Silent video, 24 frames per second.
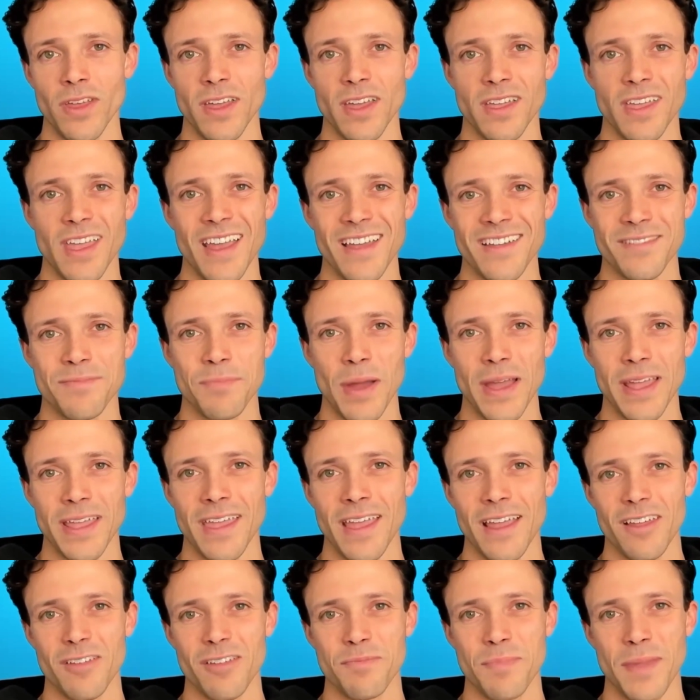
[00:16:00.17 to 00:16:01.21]
a
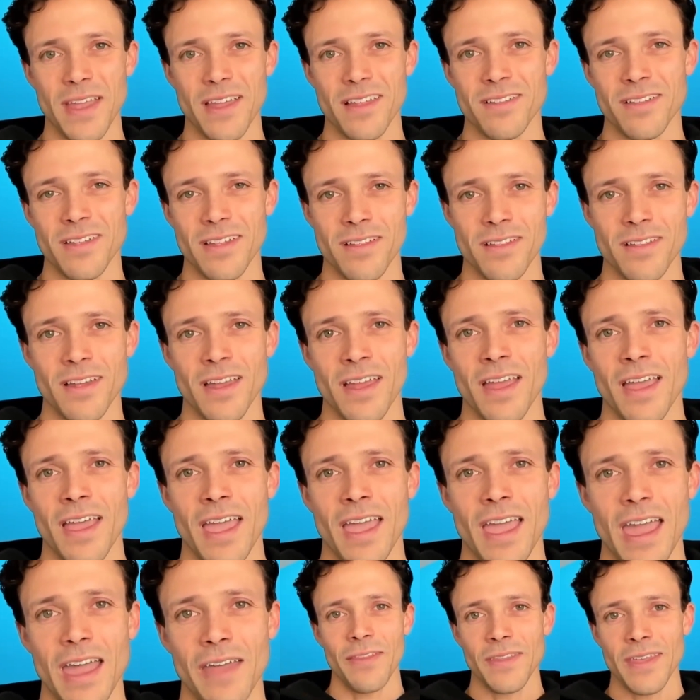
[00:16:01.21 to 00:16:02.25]
case-by-case basis.
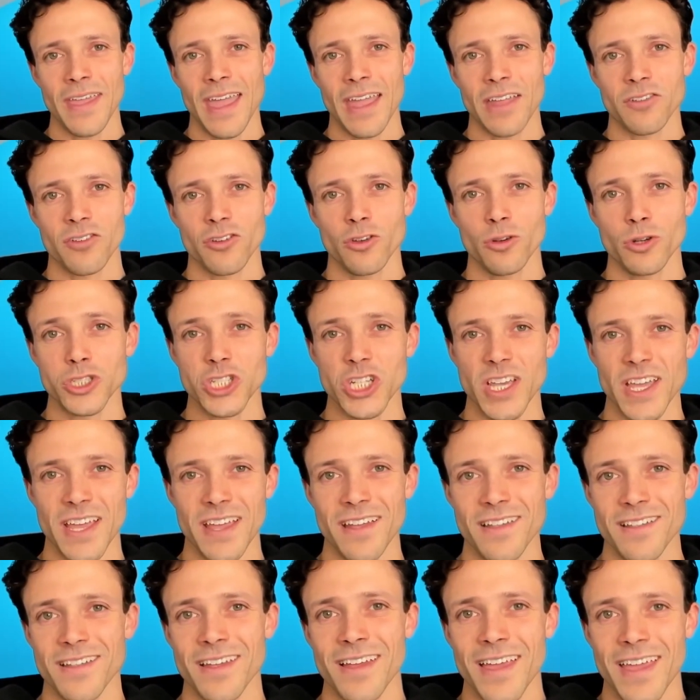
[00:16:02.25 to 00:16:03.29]
And the answer usually
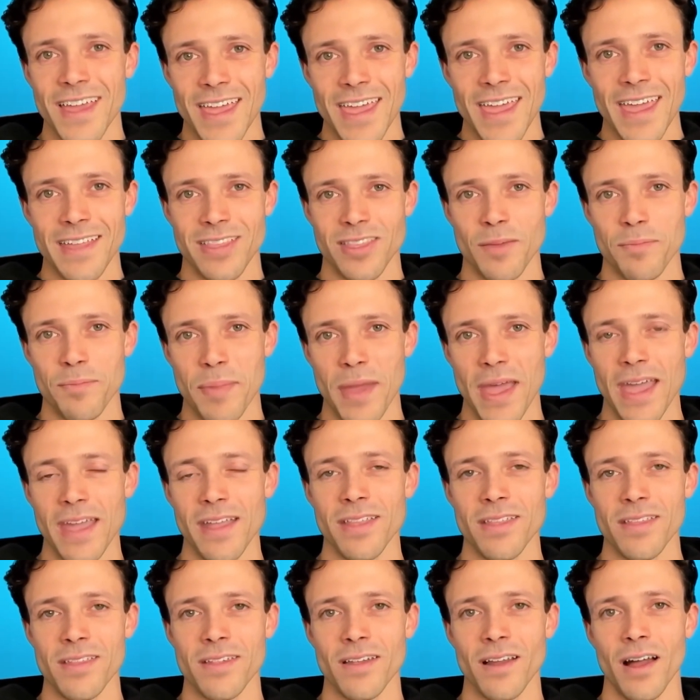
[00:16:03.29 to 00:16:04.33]
is, it
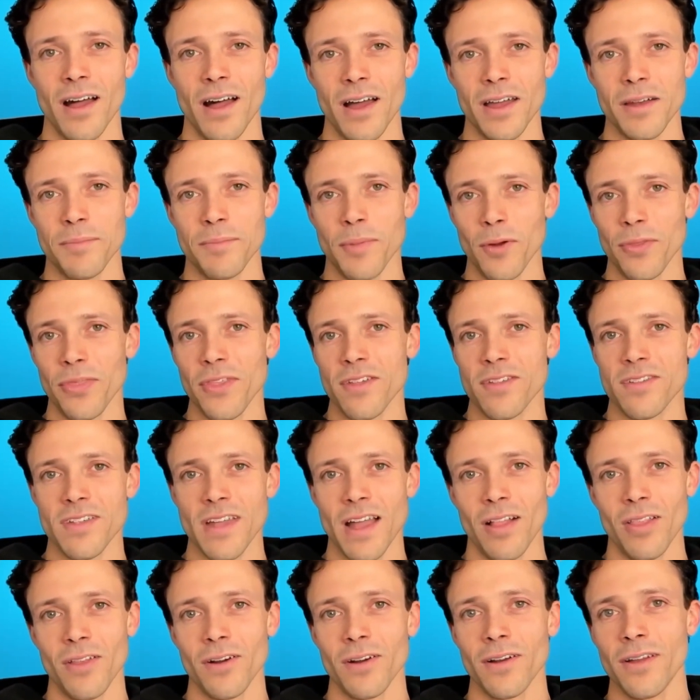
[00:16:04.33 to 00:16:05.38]
depends on both the
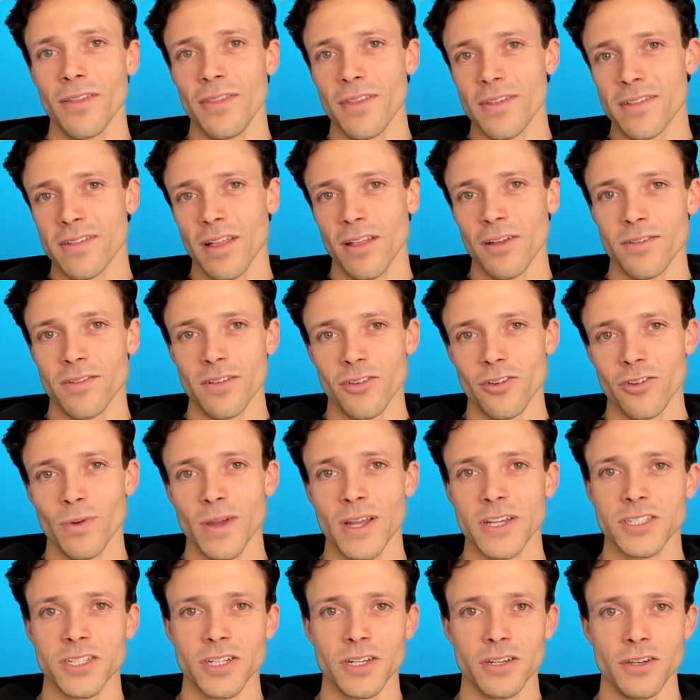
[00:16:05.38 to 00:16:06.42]
seller
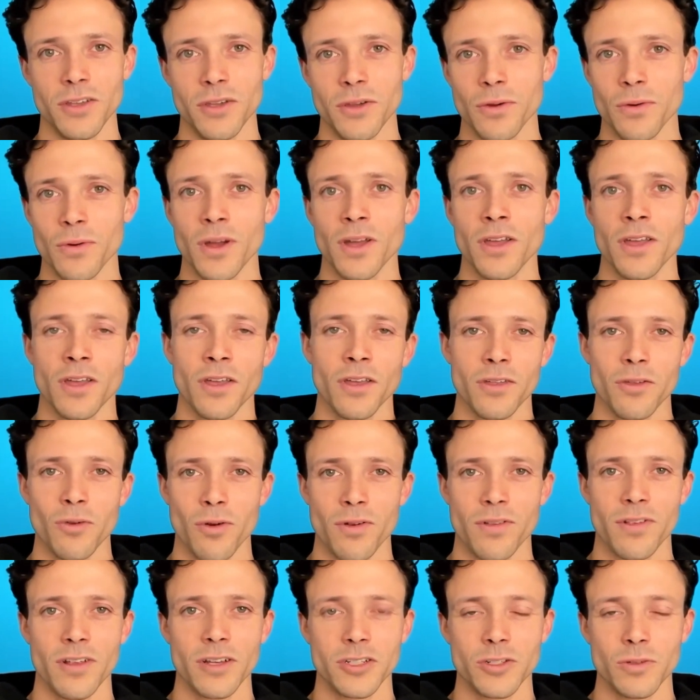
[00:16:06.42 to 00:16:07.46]
situation, your
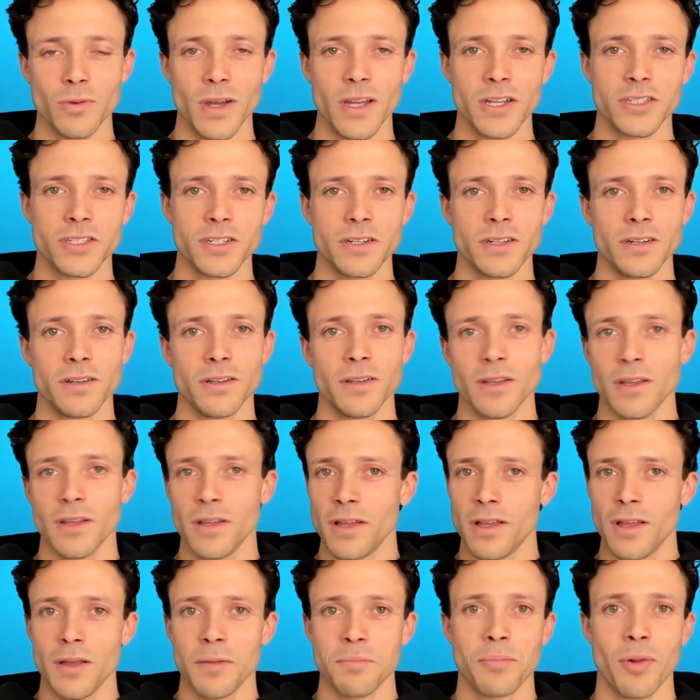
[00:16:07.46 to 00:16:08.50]
situation,
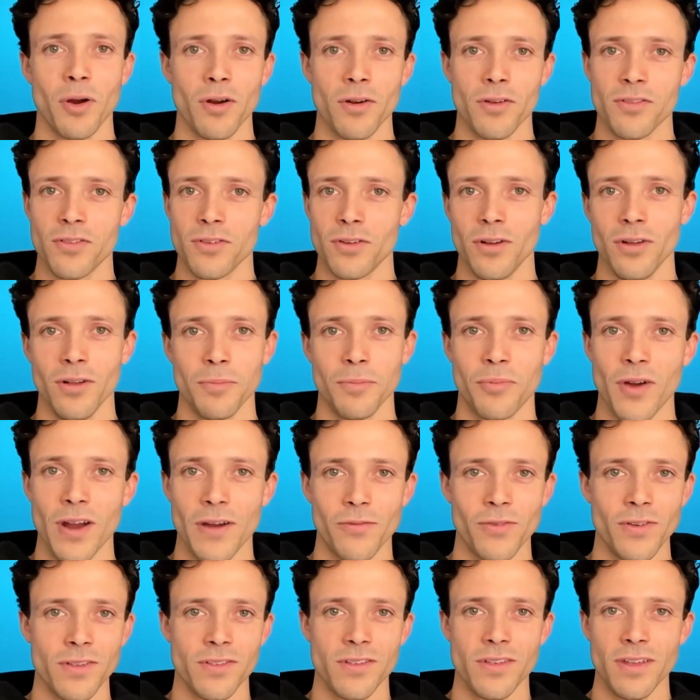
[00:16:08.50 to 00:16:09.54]
personal
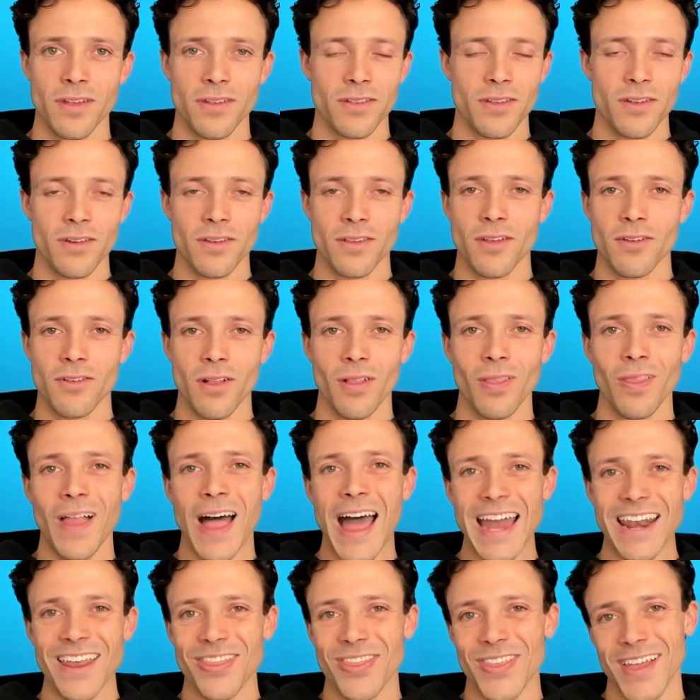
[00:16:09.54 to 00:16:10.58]
preferences. There's a
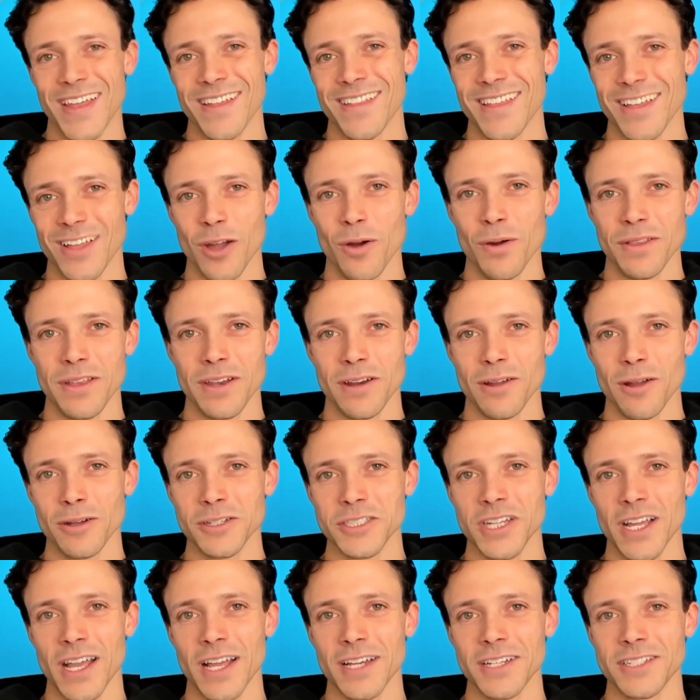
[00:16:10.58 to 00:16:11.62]
lot of things that go into
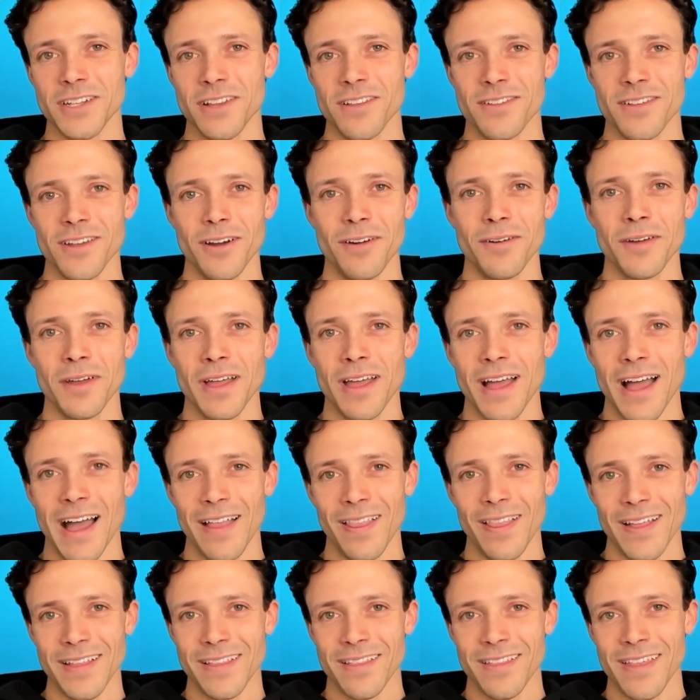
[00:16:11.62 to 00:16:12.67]
negotiations. So I
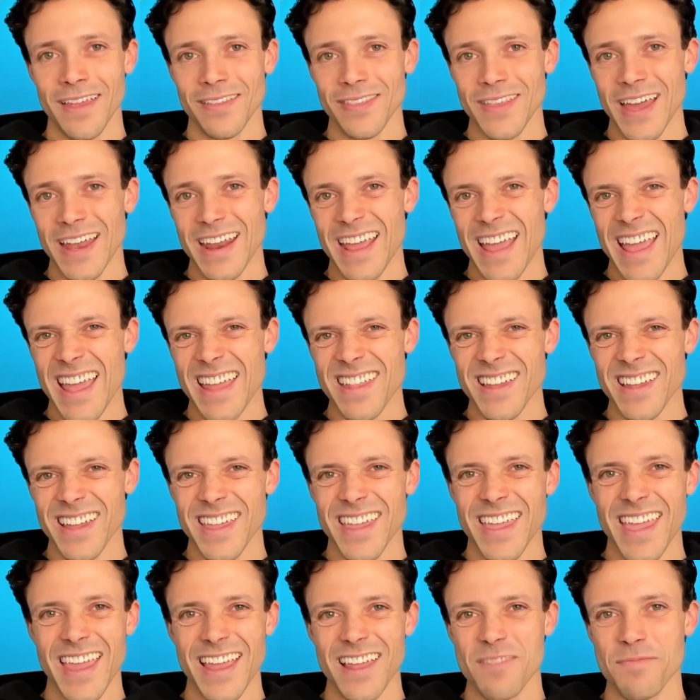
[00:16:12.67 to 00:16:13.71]
like to take that as a
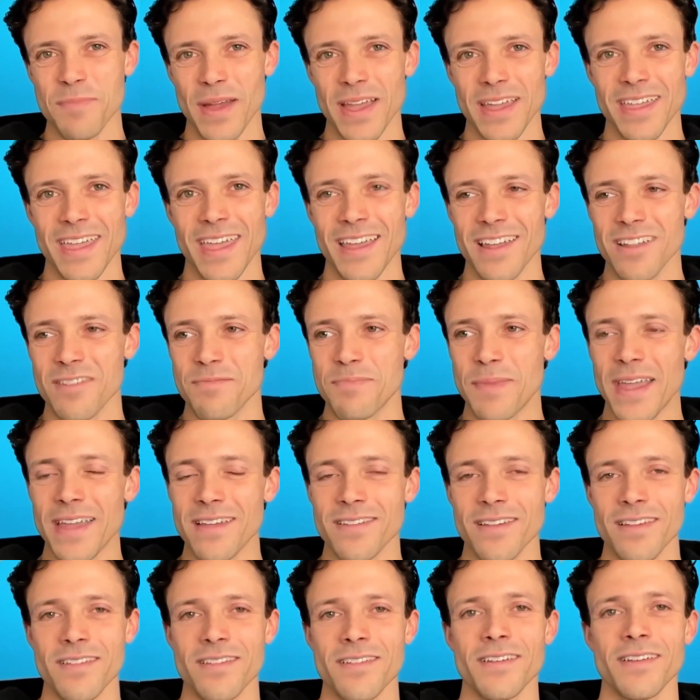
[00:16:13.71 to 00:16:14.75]
case-by-case
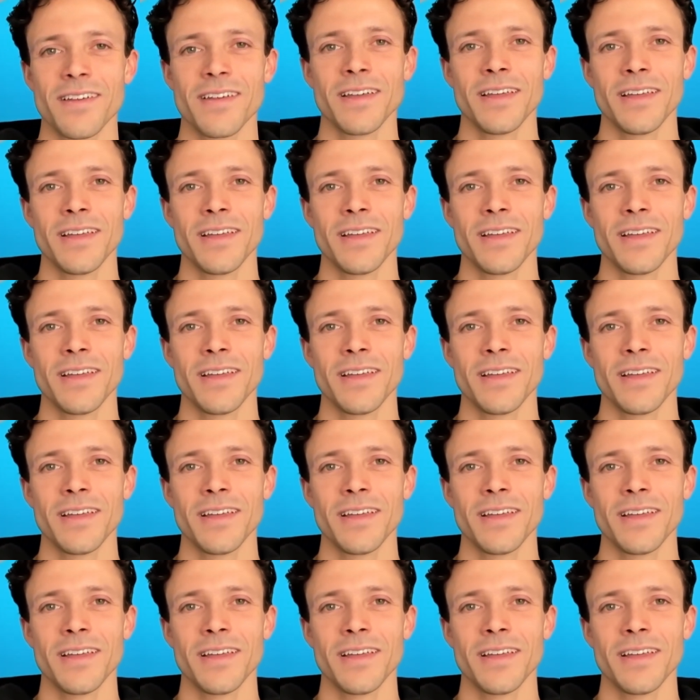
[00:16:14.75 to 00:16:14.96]
basis.